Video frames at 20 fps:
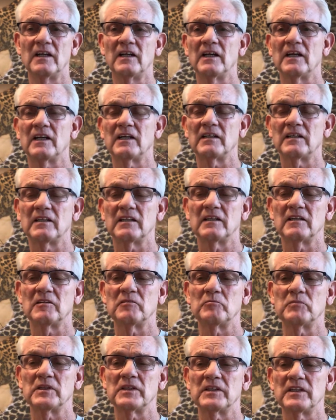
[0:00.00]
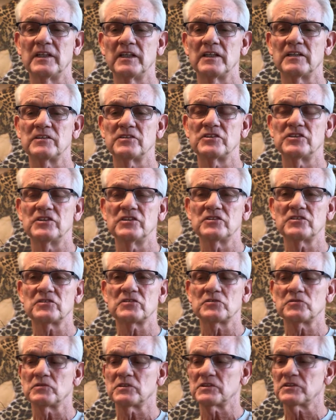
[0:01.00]
And but yet
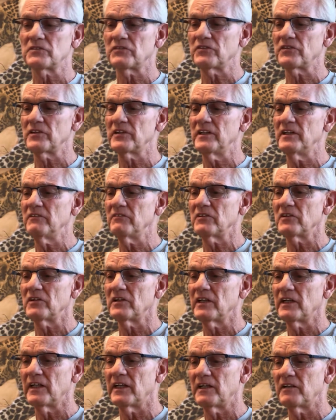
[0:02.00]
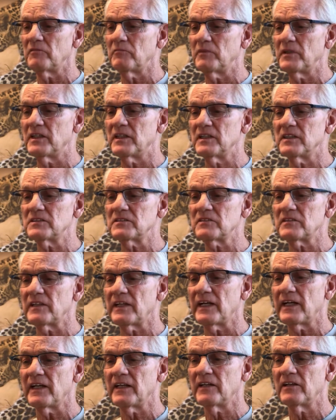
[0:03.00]
Jesus was a forgiver. And because of
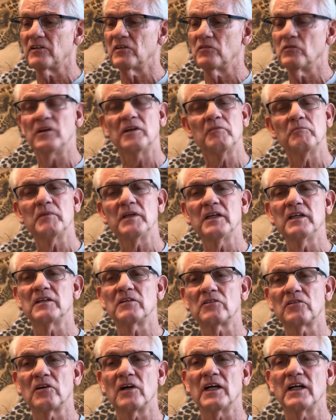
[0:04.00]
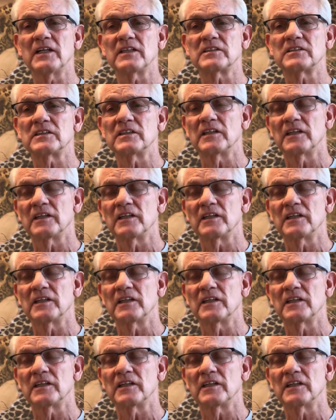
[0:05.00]
that, you know, we can be in Christ.